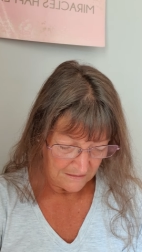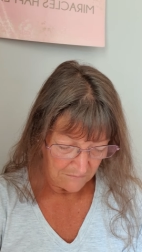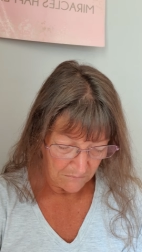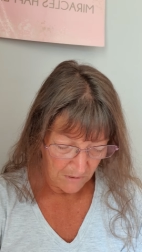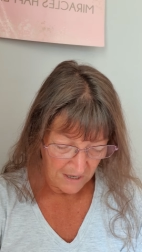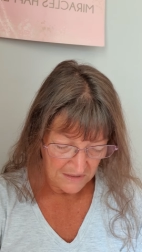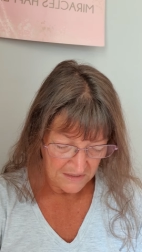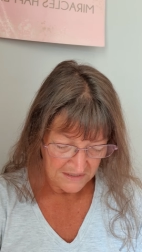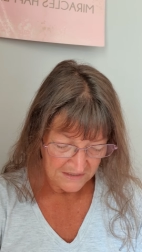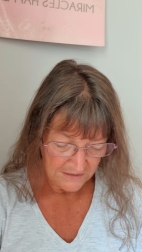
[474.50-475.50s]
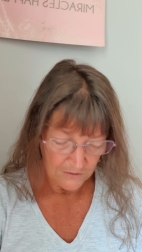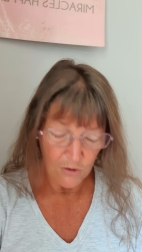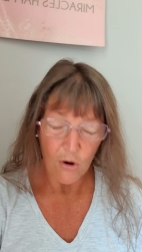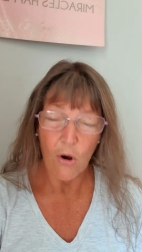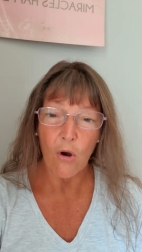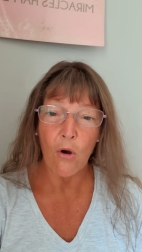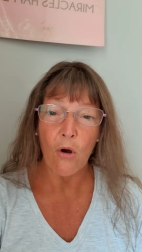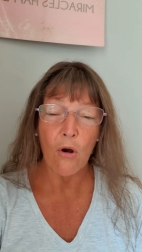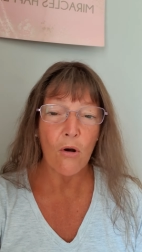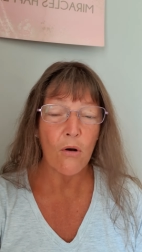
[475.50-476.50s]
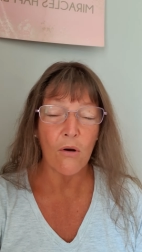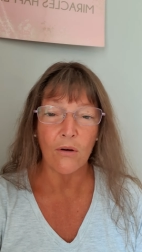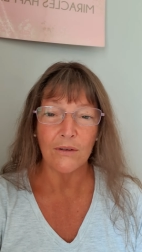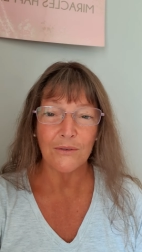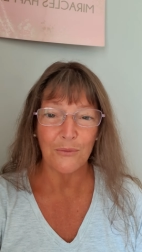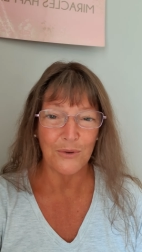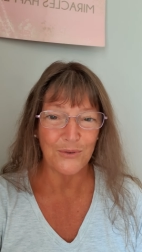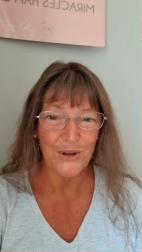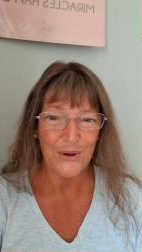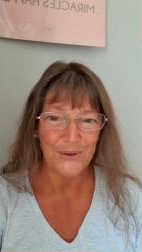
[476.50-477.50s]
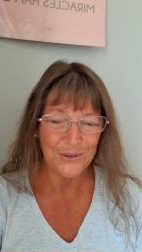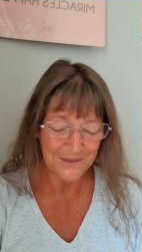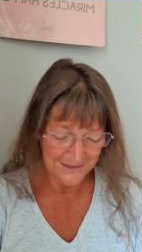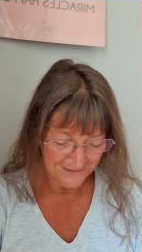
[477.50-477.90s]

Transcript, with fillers: By this, all will know